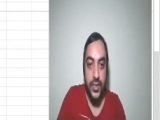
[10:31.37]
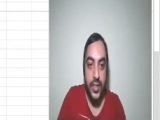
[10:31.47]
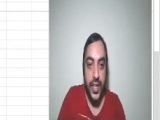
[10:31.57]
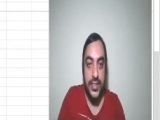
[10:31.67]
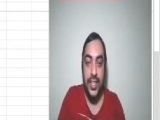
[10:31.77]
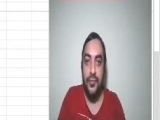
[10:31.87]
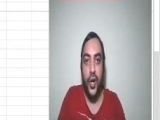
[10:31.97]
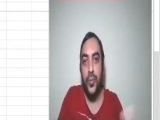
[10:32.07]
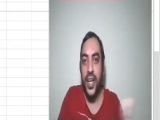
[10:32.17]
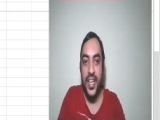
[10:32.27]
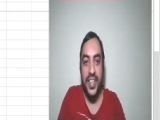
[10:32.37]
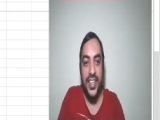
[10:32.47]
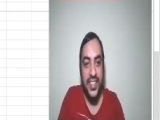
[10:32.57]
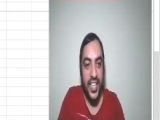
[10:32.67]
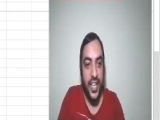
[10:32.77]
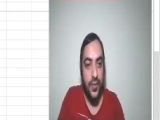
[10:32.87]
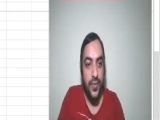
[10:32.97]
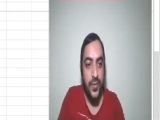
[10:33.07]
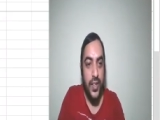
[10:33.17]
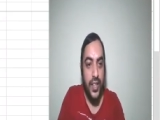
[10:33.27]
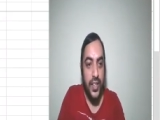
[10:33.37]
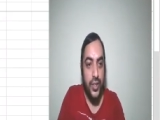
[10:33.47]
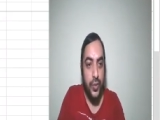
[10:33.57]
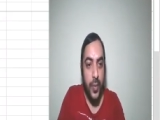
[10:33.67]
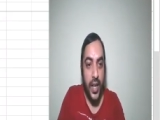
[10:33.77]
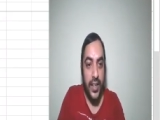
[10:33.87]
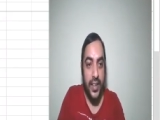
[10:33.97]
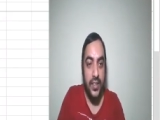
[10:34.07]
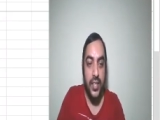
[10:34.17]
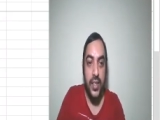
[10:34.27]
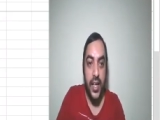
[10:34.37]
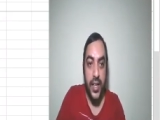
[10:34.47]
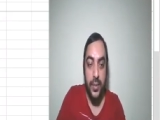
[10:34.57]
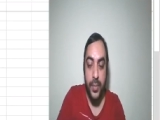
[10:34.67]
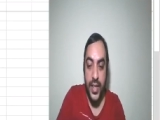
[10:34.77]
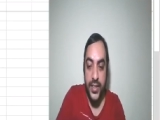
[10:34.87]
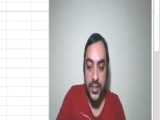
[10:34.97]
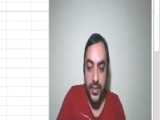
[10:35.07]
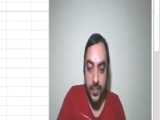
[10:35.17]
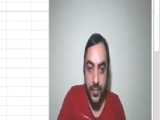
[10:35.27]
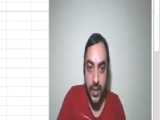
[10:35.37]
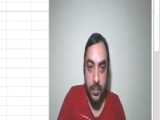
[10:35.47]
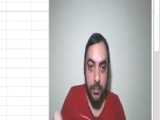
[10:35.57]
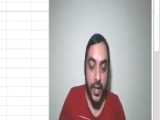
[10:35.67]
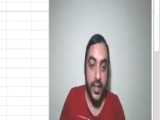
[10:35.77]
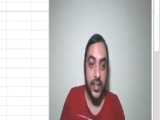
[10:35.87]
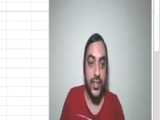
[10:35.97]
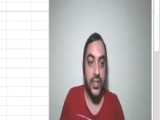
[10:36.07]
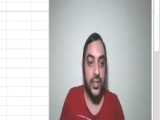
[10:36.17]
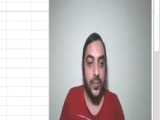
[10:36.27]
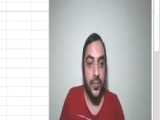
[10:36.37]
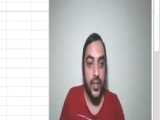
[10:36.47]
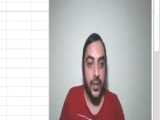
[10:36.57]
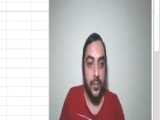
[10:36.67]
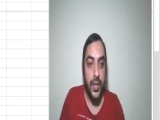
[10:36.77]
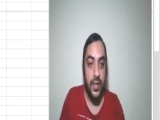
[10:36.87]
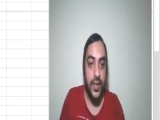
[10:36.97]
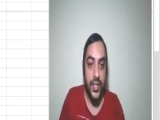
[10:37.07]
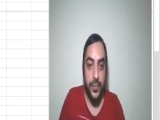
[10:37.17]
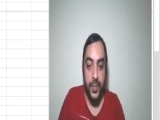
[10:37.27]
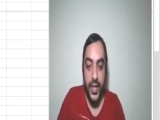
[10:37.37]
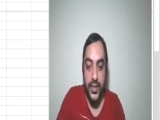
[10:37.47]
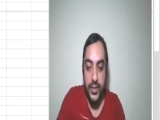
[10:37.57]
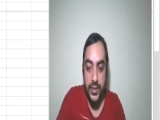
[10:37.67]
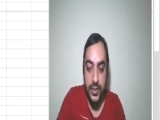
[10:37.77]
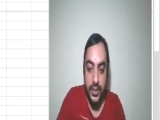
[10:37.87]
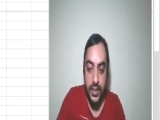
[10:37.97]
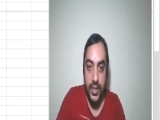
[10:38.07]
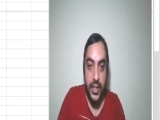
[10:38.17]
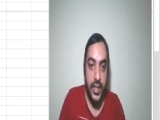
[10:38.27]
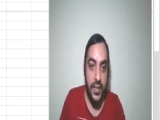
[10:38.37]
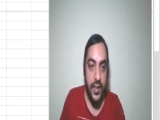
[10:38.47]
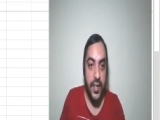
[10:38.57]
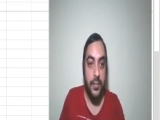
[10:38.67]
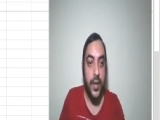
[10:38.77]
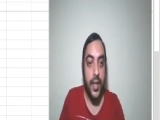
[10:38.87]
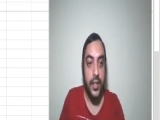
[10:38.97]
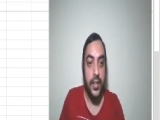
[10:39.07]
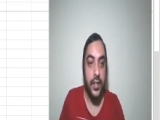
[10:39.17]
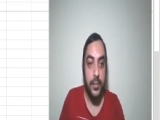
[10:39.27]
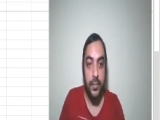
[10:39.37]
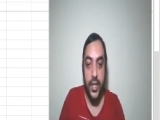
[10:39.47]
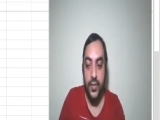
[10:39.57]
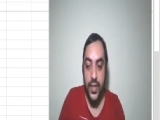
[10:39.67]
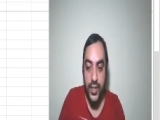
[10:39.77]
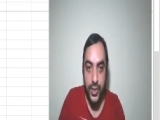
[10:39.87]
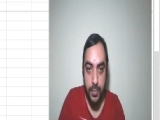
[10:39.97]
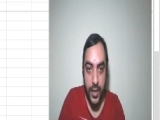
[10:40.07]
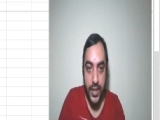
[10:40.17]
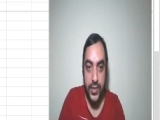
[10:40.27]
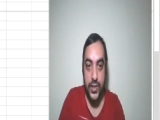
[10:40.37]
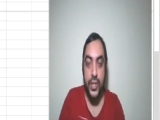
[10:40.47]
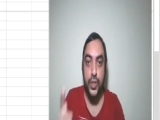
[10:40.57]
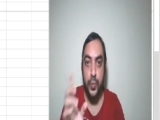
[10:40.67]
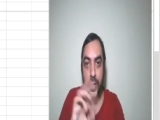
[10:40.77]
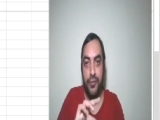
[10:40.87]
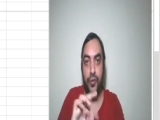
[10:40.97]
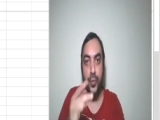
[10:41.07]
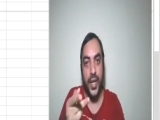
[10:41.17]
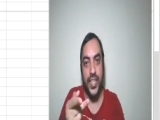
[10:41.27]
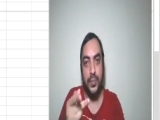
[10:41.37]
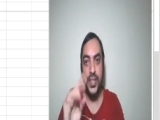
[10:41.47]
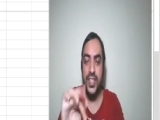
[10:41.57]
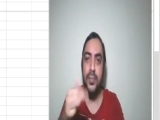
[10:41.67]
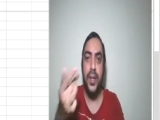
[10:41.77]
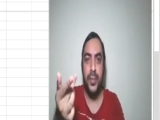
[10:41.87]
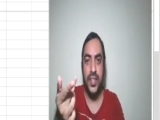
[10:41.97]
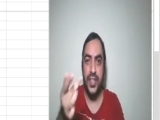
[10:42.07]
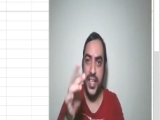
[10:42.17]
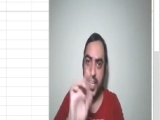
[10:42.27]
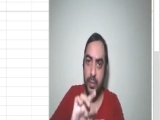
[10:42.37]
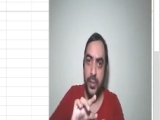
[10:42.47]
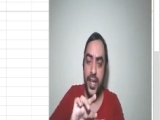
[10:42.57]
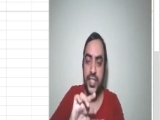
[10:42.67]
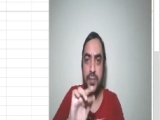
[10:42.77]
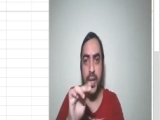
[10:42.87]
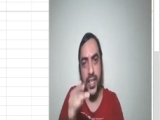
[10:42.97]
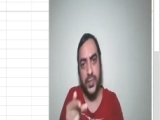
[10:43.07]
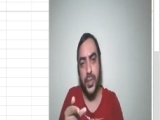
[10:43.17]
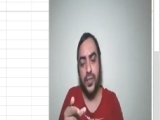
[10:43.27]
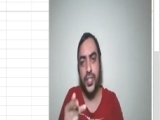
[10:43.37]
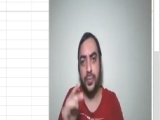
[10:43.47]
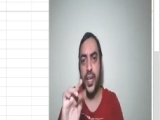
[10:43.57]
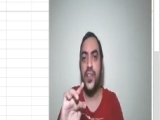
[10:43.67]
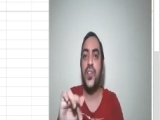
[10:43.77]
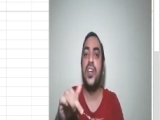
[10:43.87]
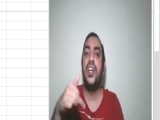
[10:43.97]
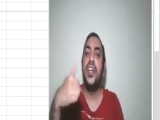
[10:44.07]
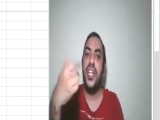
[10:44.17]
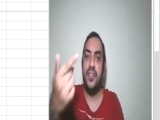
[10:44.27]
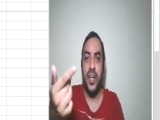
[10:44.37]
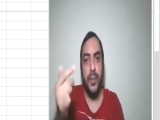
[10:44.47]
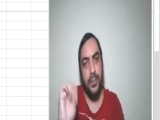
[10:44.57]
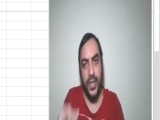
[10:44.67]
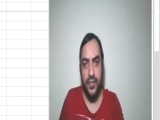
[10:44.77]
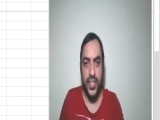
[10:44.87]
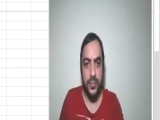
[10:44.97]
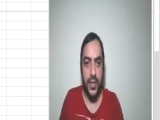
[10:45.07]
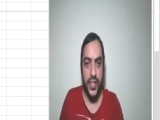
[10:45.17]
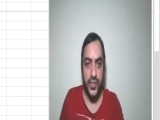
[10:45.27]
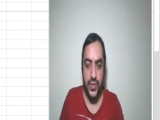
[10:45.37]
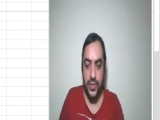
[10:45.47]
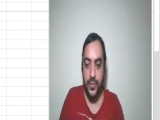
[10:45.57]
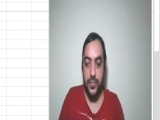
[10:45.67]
Excel formula I can easily give. So market current price minus previous price divided by previous price. So B4 minus B3 by B3, current price minus previous price divided by previous price.